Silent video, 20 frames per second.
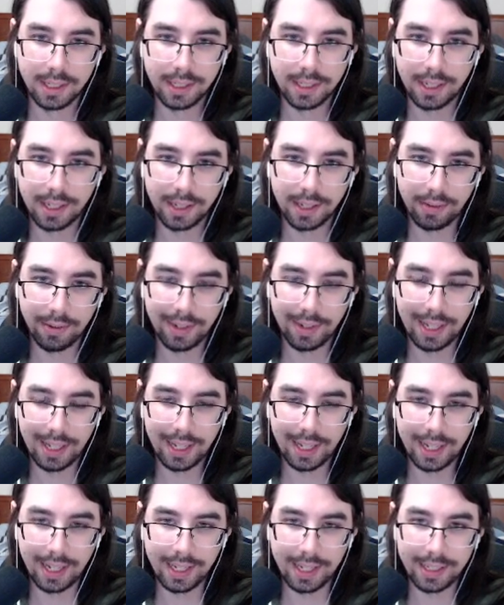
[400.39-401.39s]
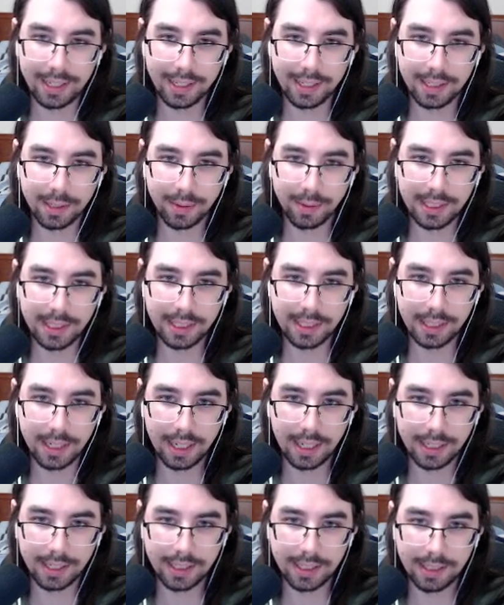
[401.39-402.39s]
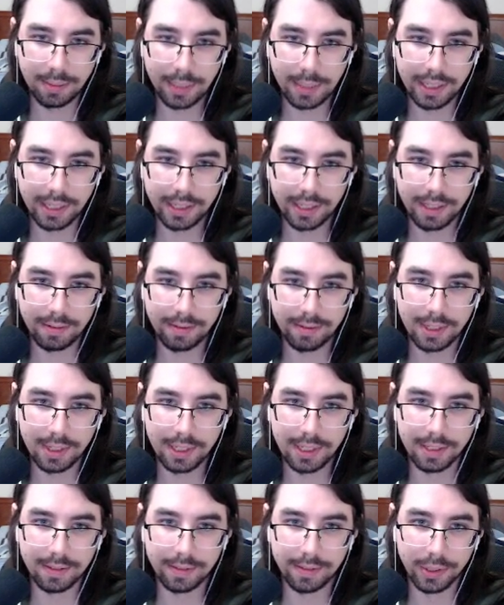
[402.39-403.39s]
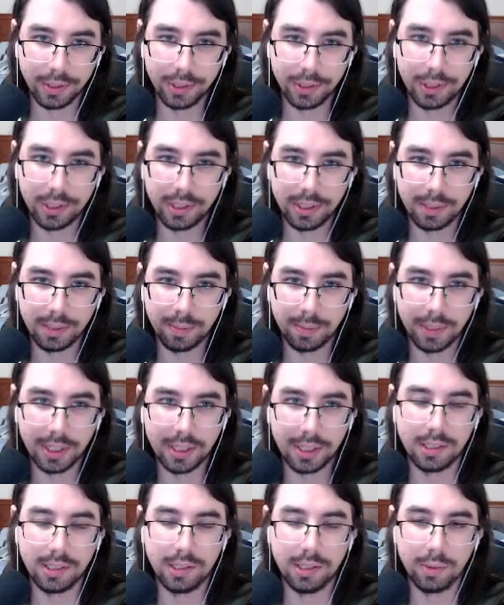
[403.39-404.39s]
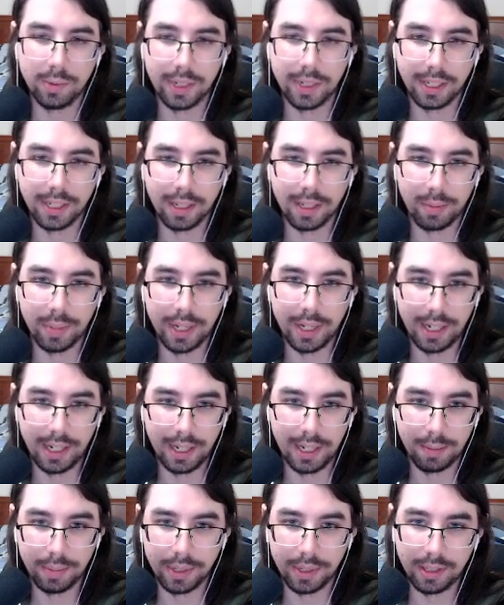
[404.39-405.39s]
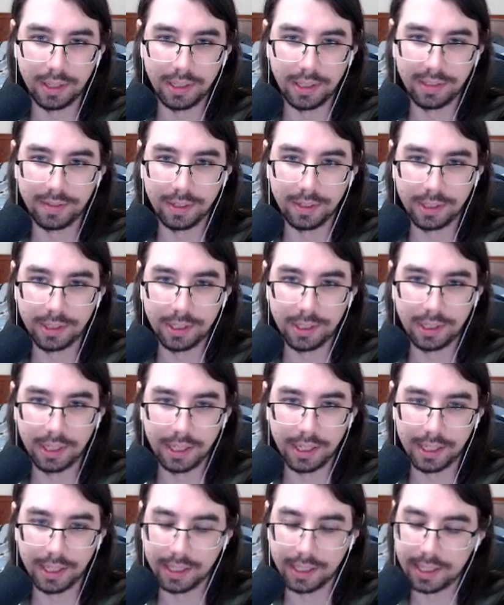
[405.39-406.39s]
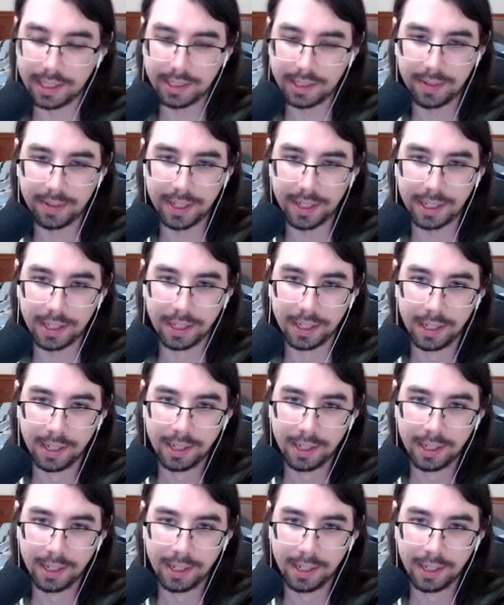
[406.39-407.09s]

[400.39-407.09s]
well, I think the reason not to pill it in front of the vulture is because you want to get pineapple on your vulture. I think that's fair.